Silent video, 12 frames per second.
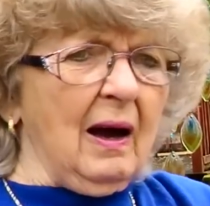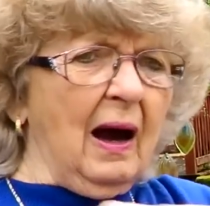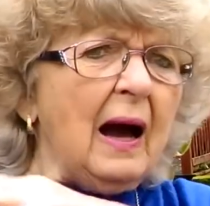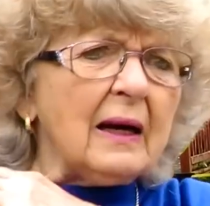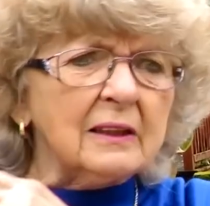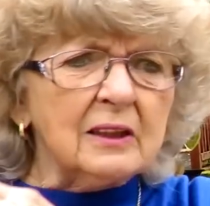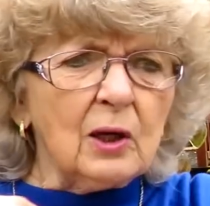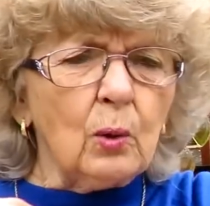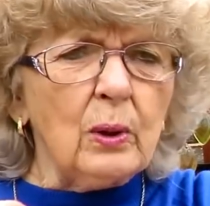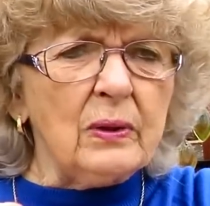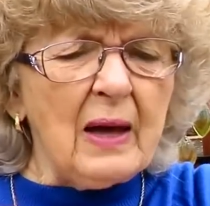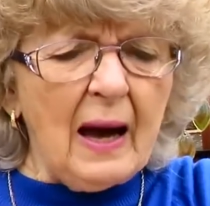I can
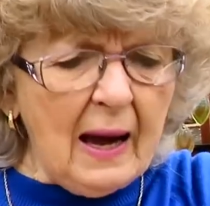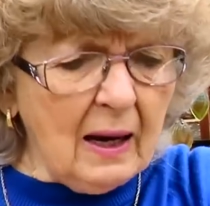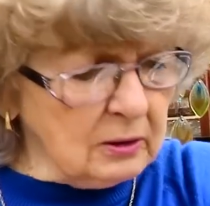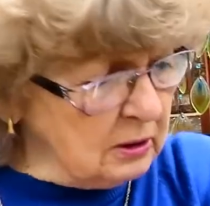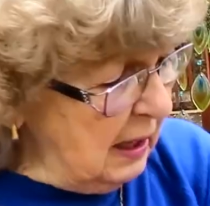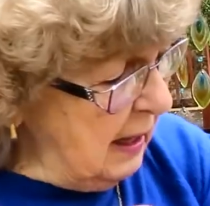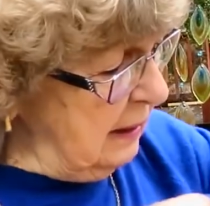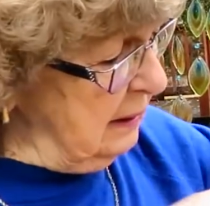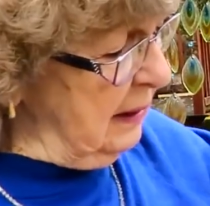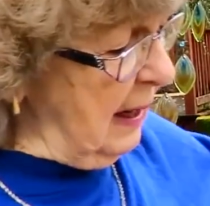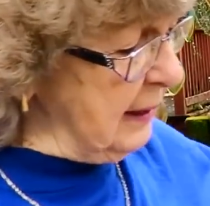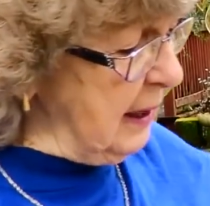go in the house like
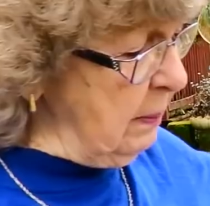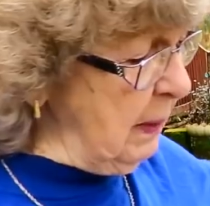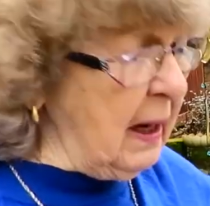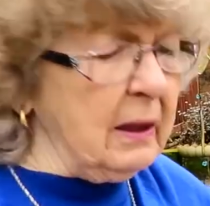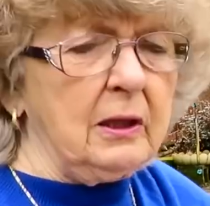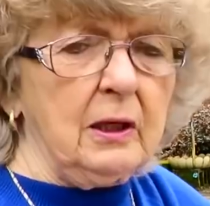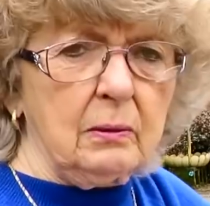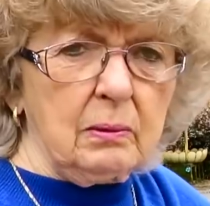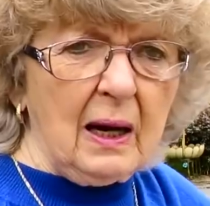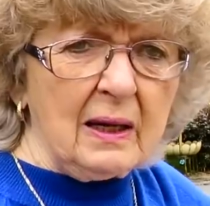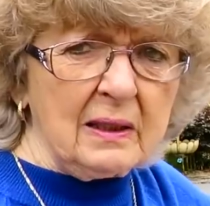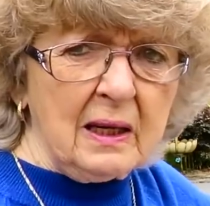I'm out here
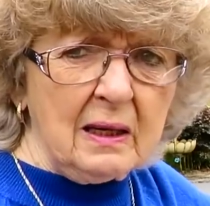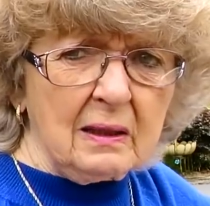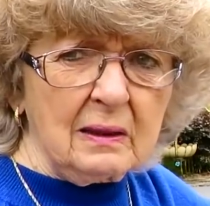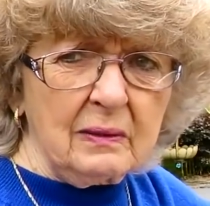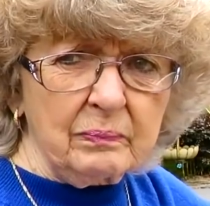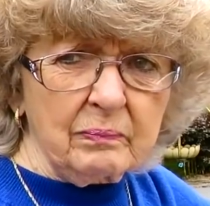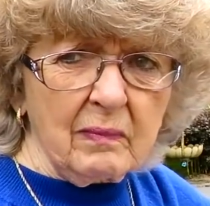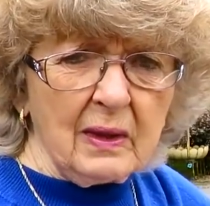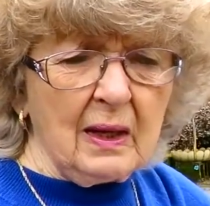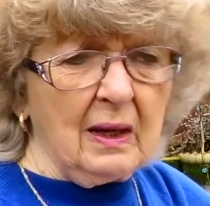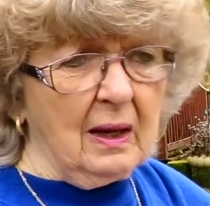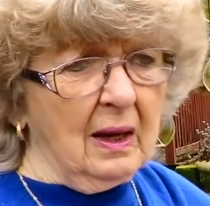right now.
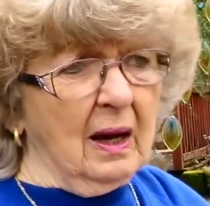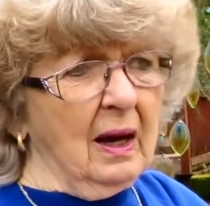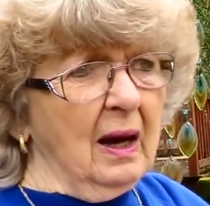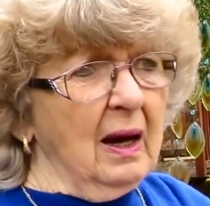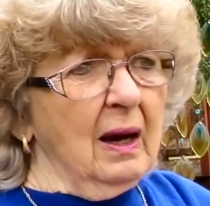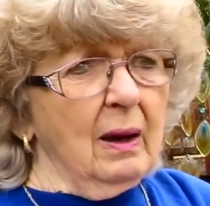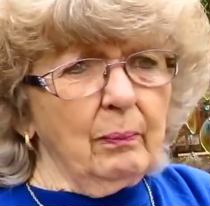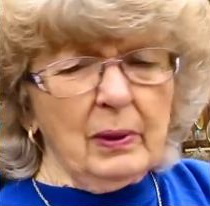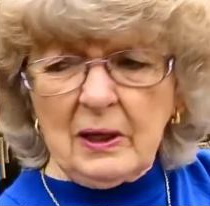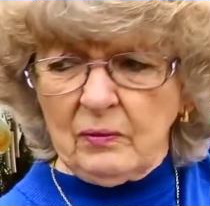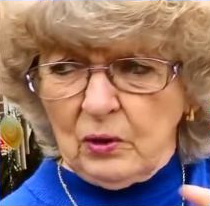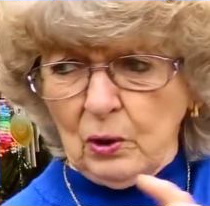
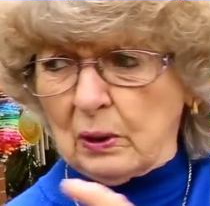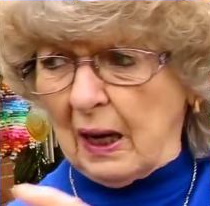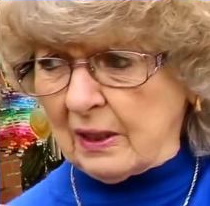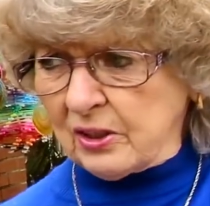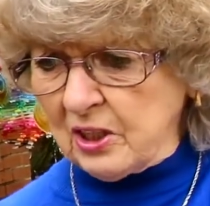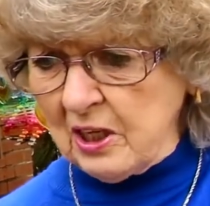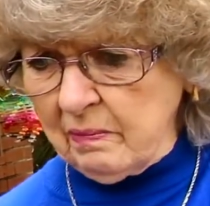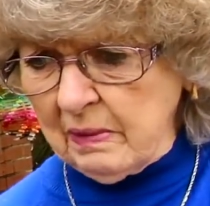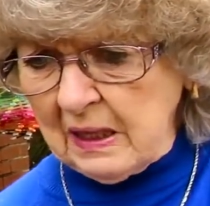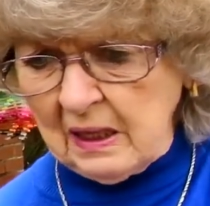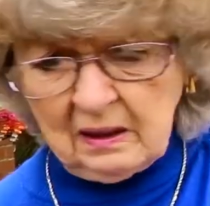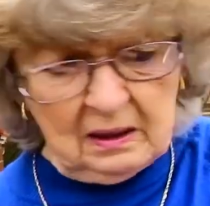But if you got
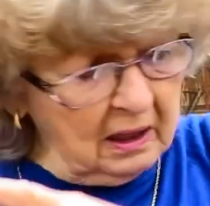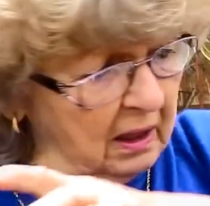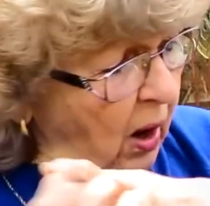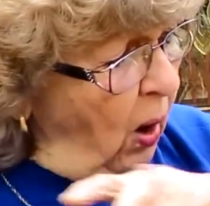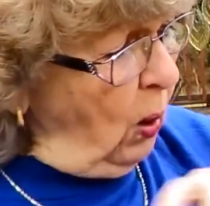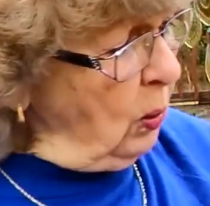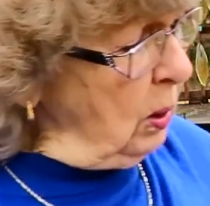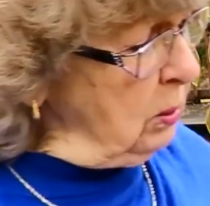cement and all